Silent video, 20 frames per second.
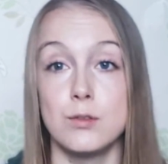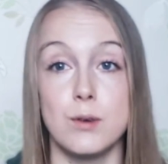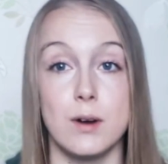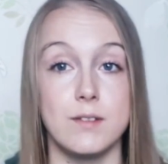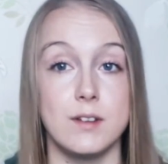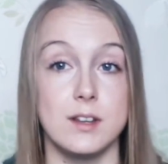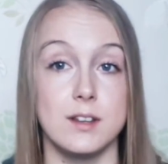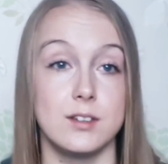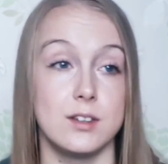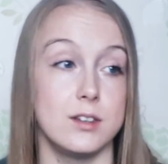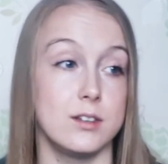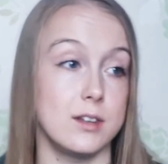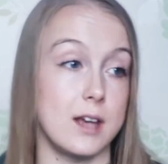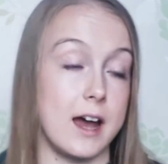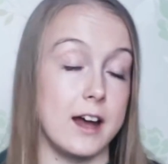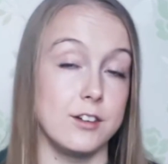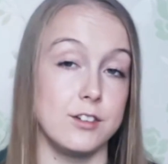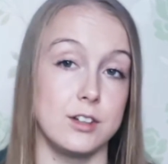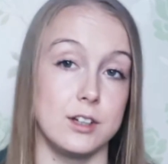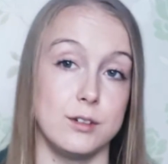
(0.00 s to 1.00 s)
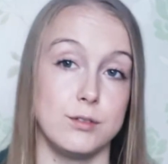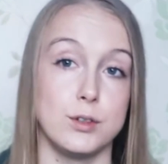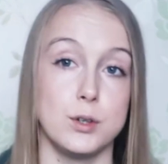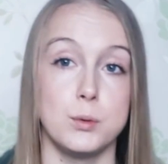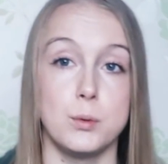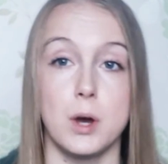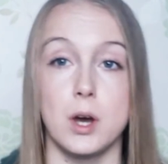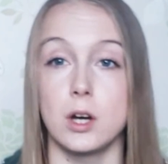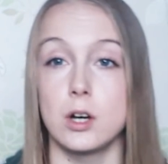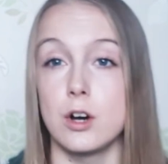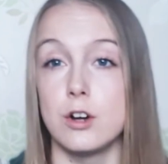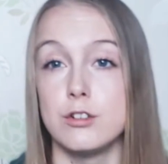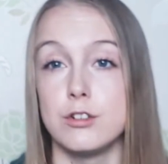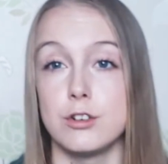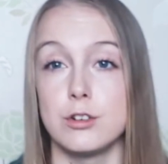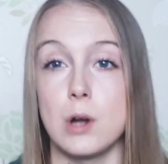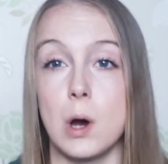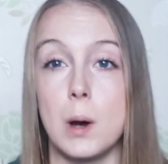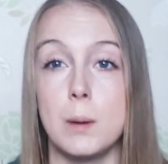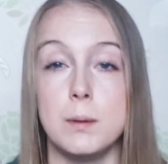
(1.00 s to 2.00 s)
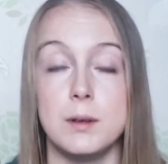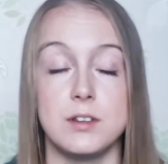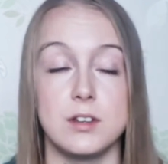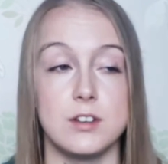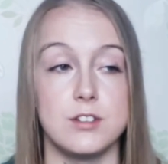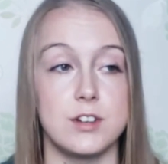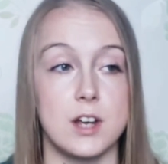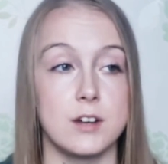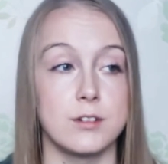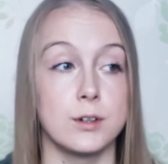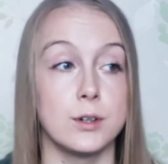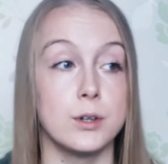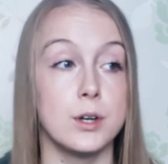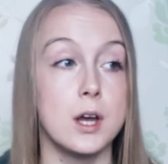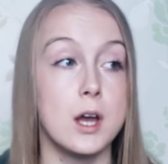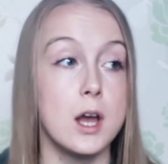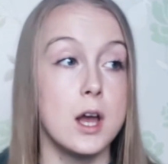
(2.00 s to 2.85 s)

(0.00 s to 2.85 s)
whether this is actually through work or just hobbies in general,